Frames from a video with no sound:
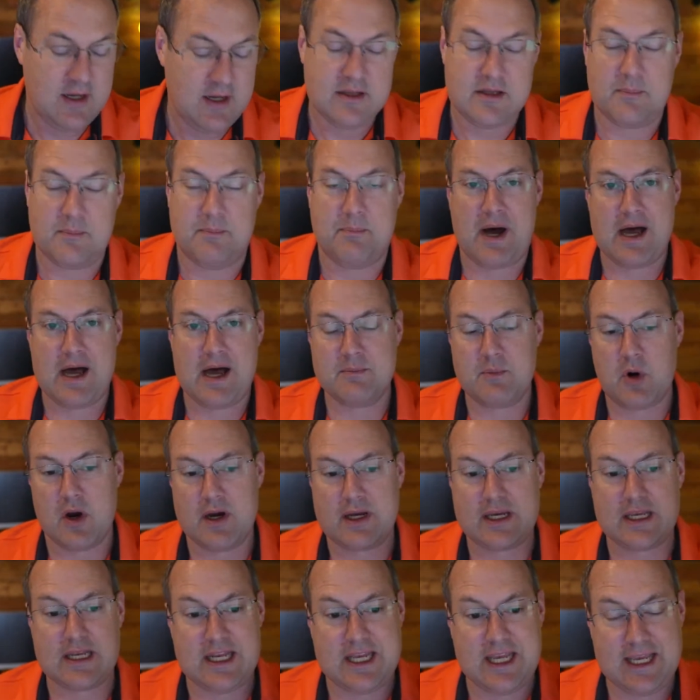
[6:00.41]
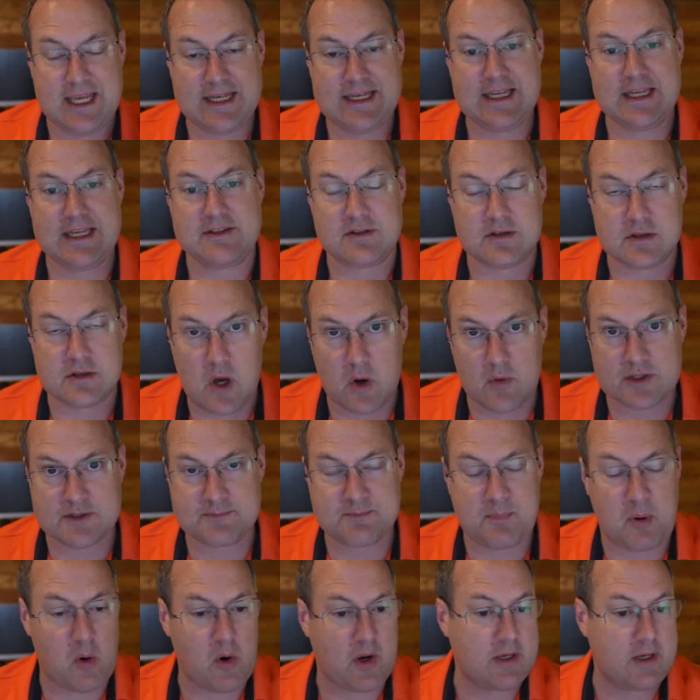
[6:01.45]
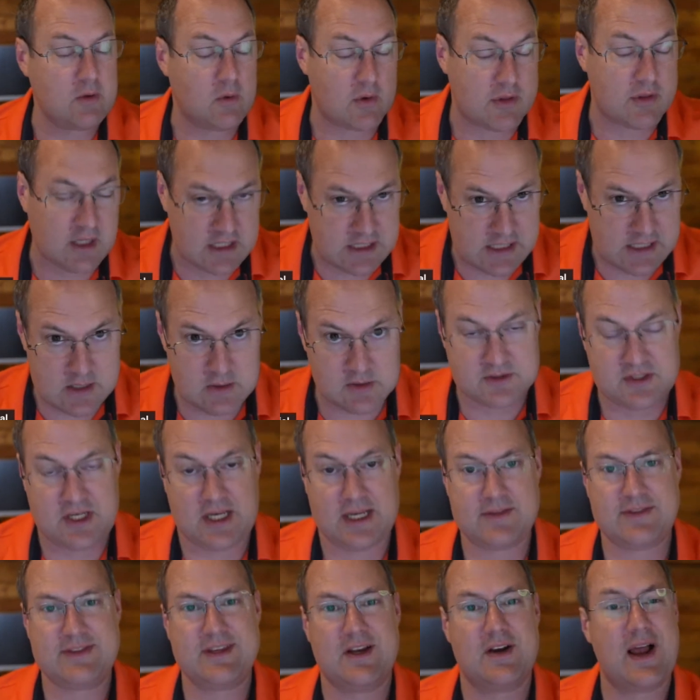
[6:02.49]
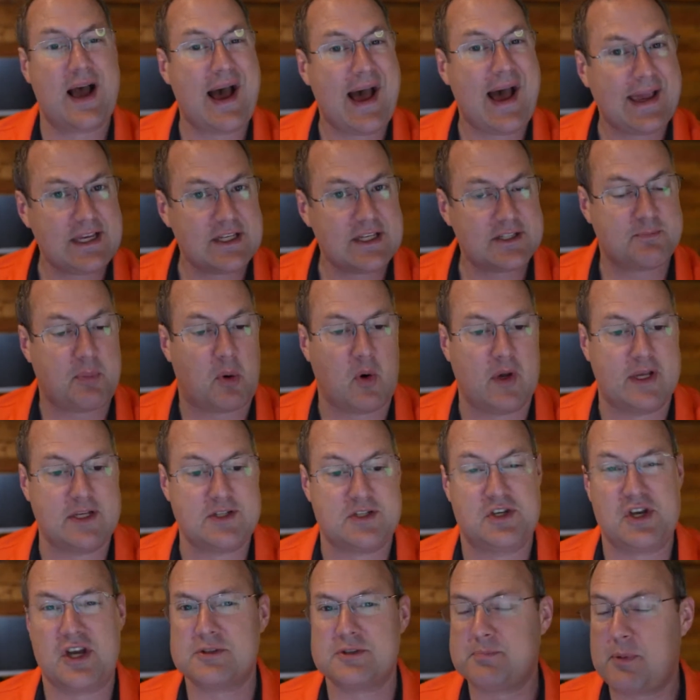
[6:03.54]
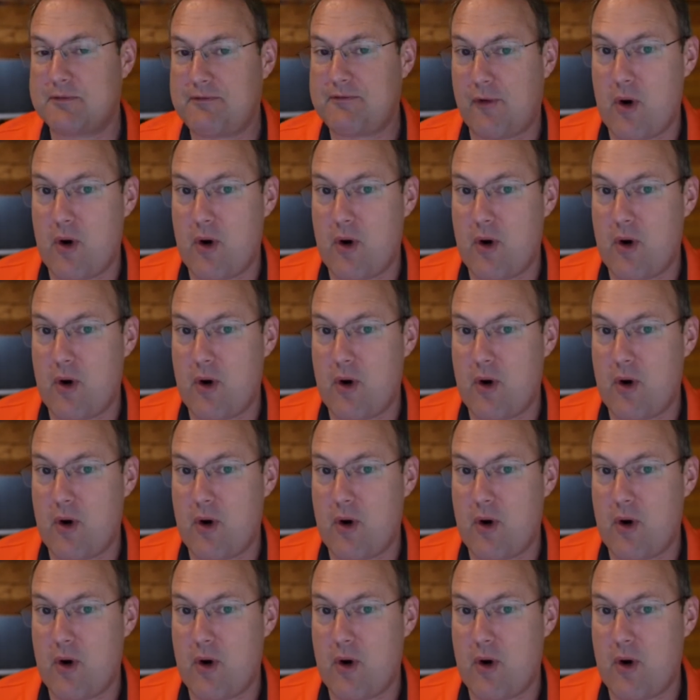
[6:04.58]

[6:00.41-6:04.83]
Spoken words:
The bond market hit its lowest point, or the yields hit their highest point just before